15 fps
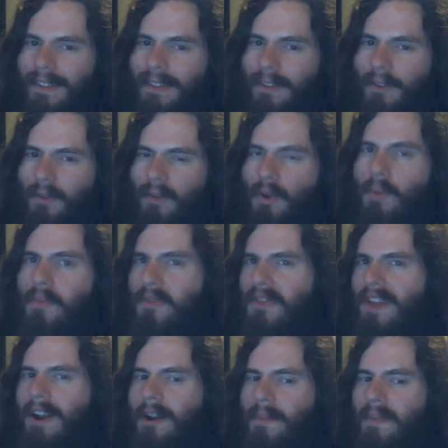group
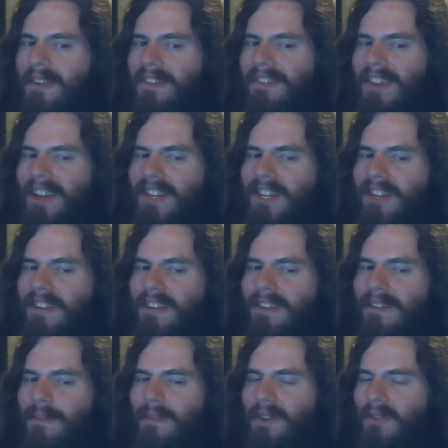therapy session
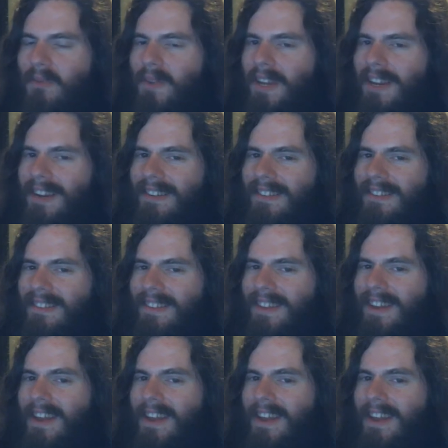between us